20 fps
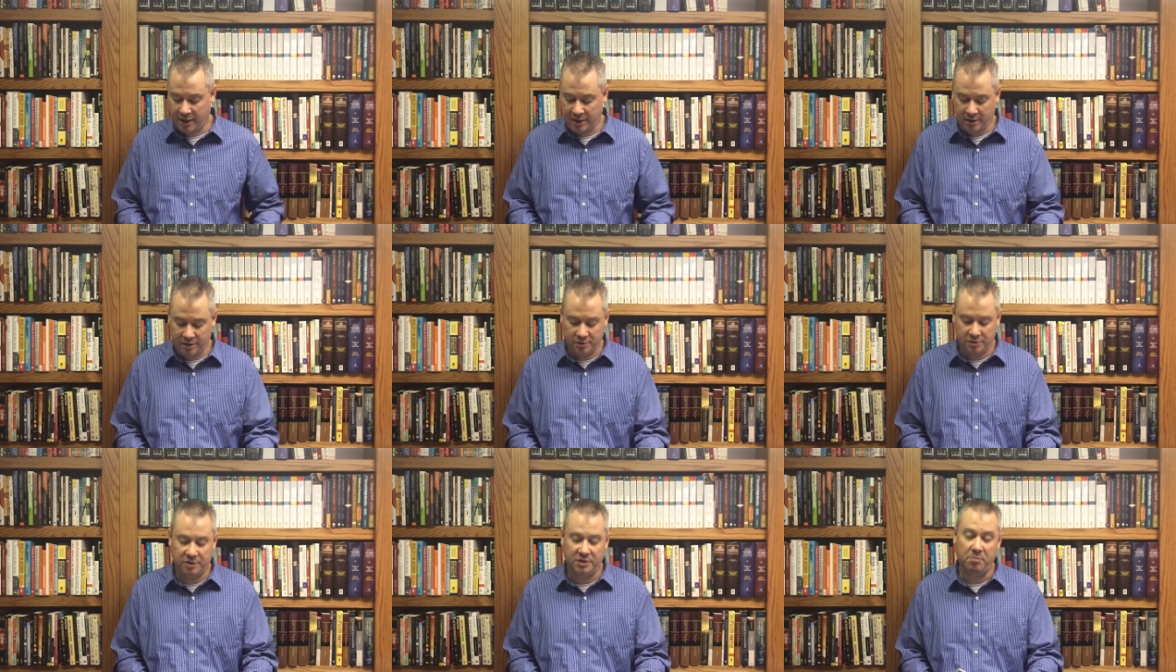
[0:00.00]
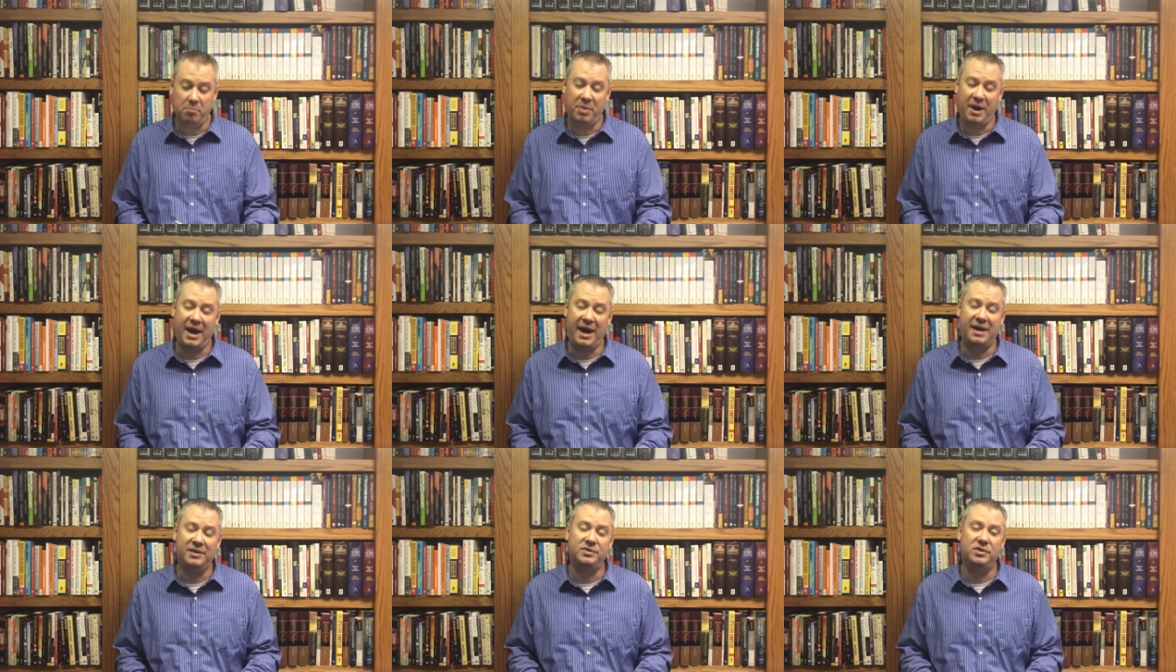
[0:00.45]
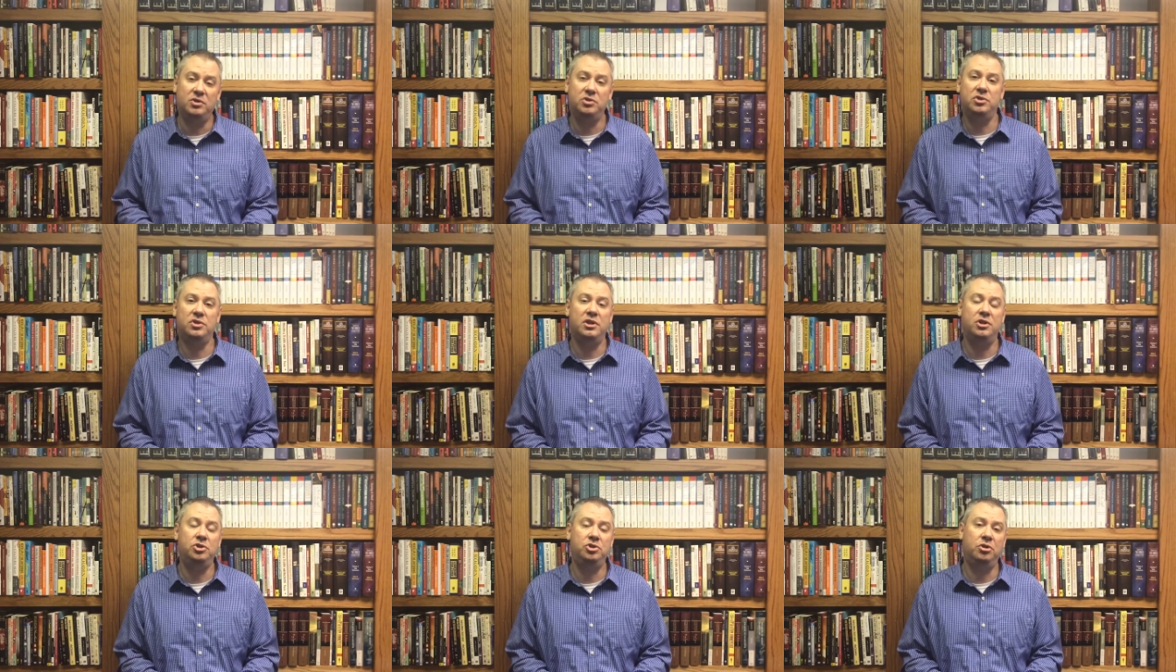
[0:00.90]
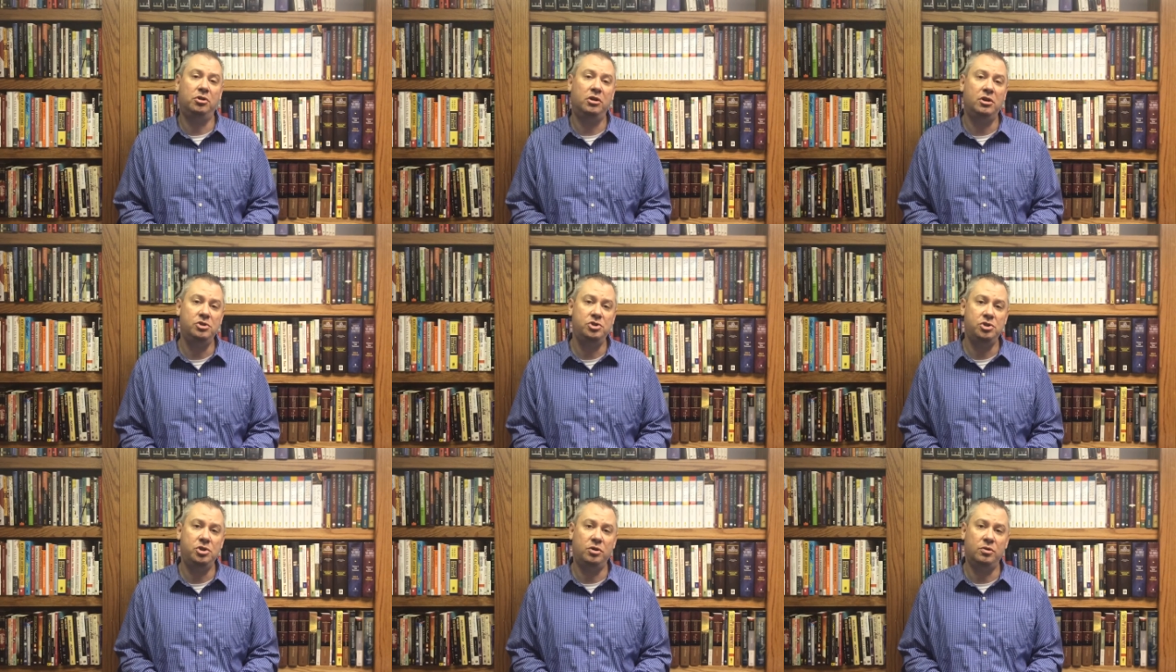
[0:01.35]
There's a passage that you're
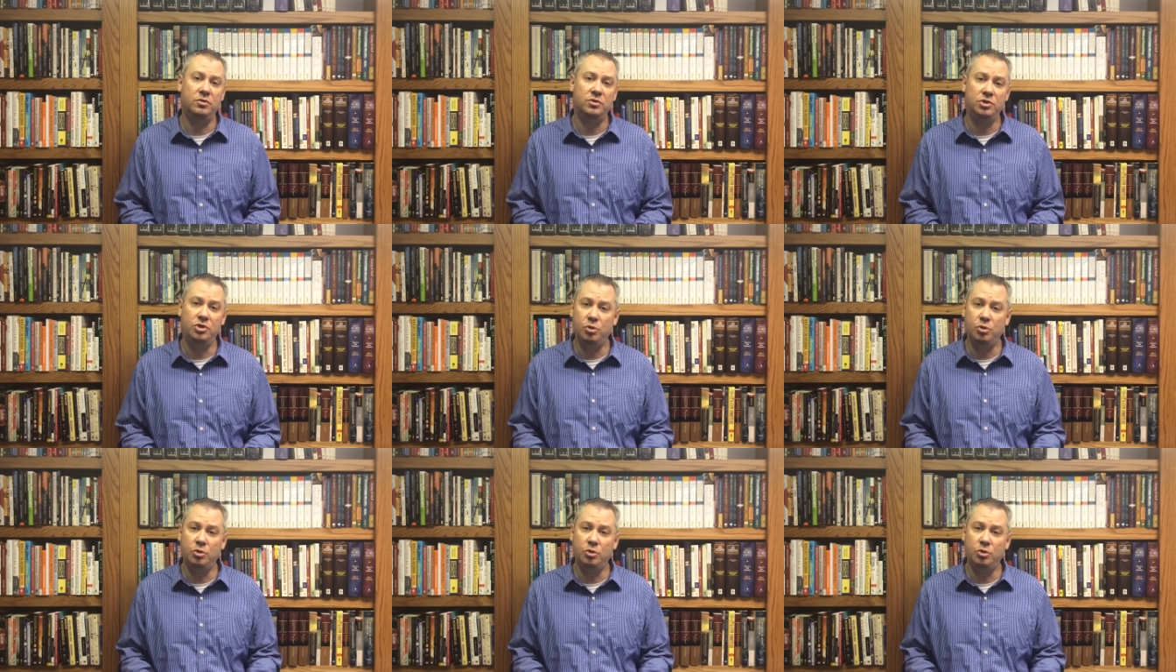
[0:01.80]
going to choose.